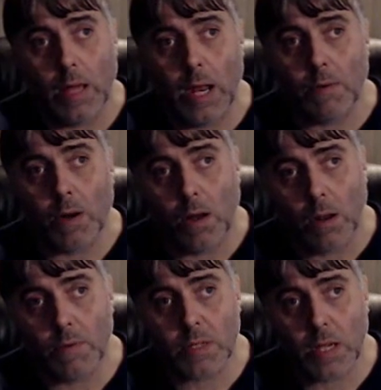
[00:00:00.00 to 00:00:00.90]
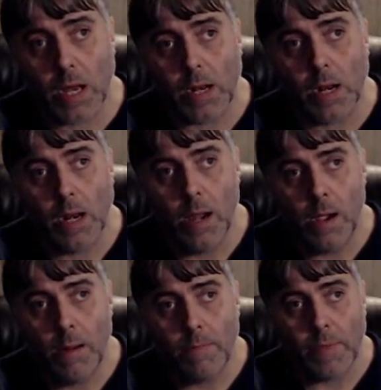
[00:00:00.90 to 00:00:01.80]
and all of a sudden,
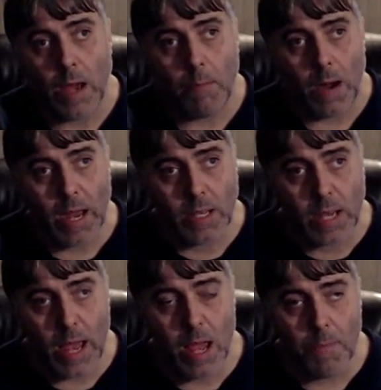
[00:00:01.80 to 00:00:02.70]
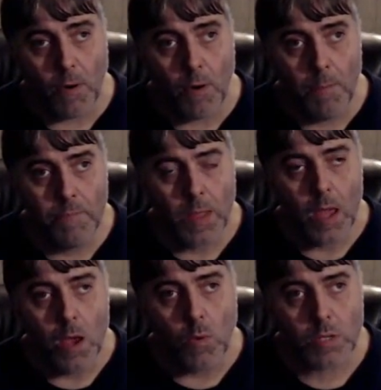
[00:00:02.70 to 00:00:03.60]
now my table
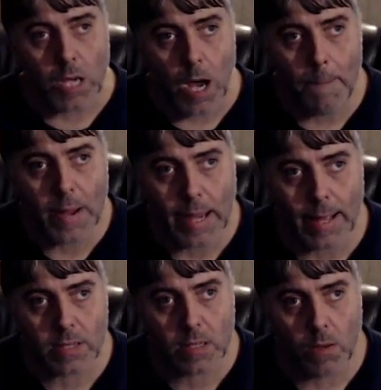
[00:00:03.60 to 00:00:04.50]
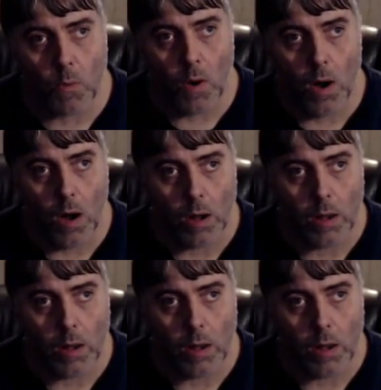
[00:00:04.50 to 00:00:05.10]
was up against the wall.